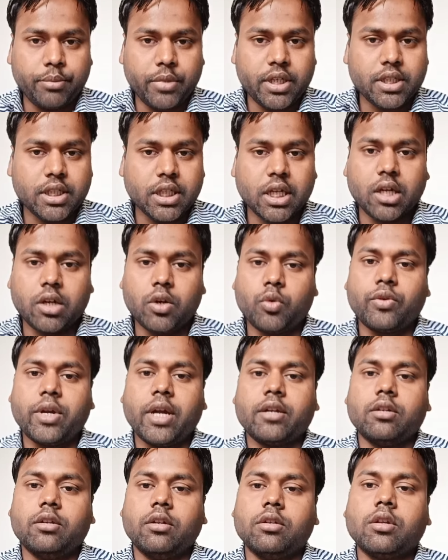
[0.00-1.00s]
meets a
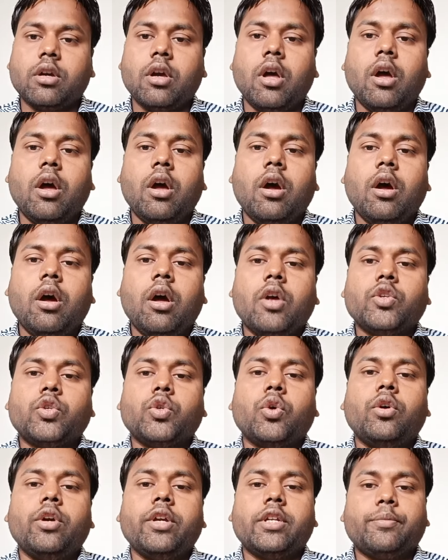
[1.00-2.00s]
contract or not.
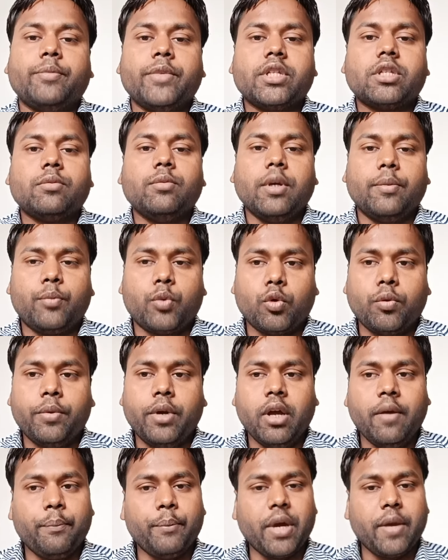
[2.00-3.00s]
So it must be
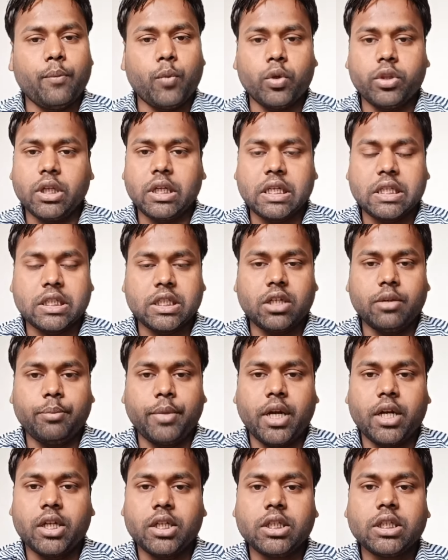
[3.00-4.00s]
approved by both the
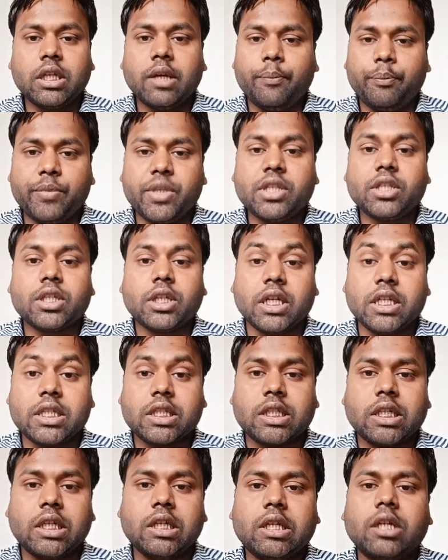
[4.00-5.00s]
concerned parties. Means
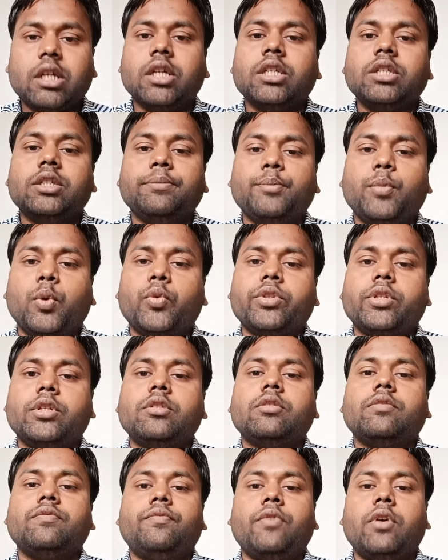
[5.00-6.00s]
consent is
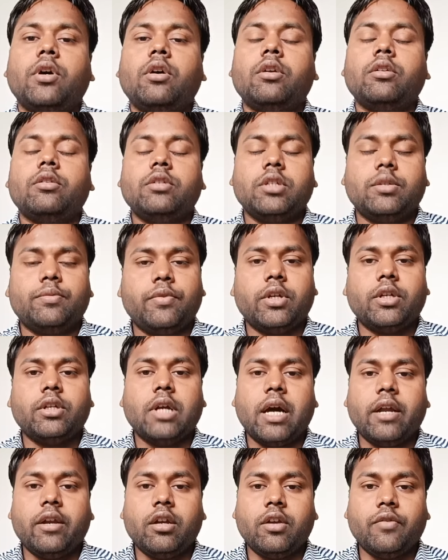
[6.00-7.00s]
important for
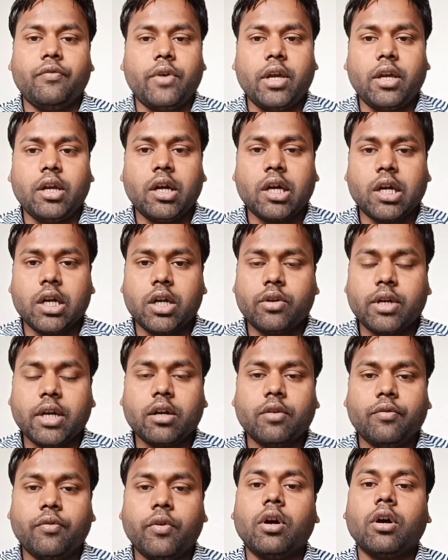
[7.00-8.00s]
identifying a
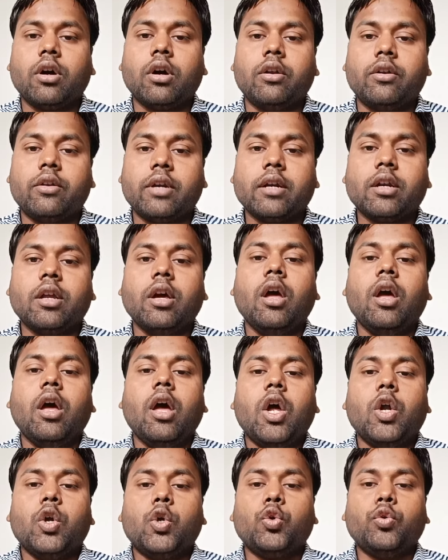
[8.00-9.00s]
contract
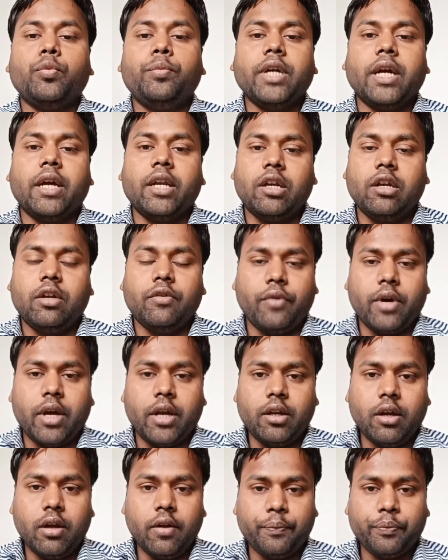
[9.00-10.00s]
to be
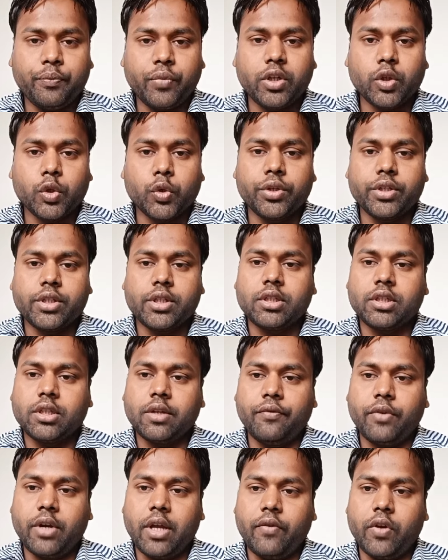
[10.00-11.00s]
identified for
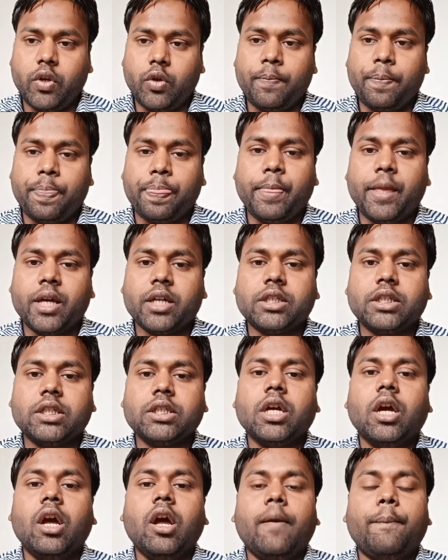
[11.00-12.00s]
recognition of revenue. Next
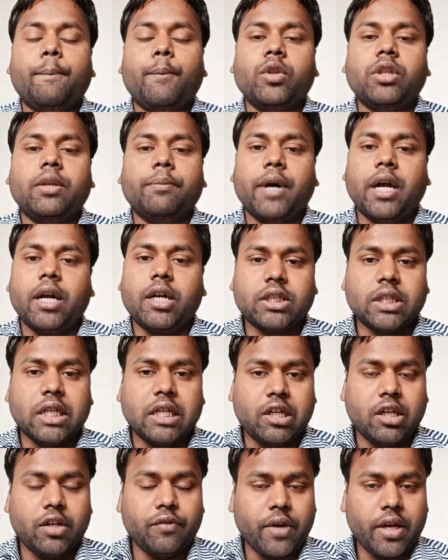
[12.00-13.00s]
is both the parties
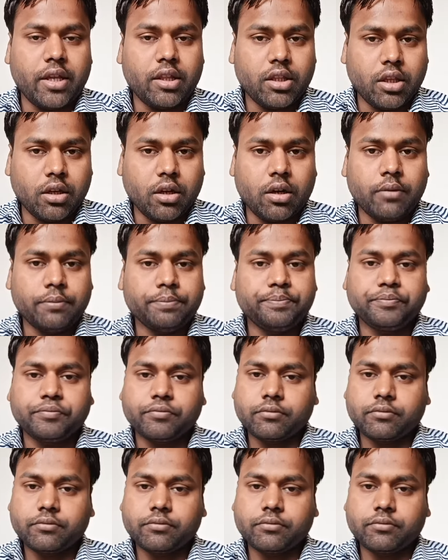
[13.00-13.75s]
identified their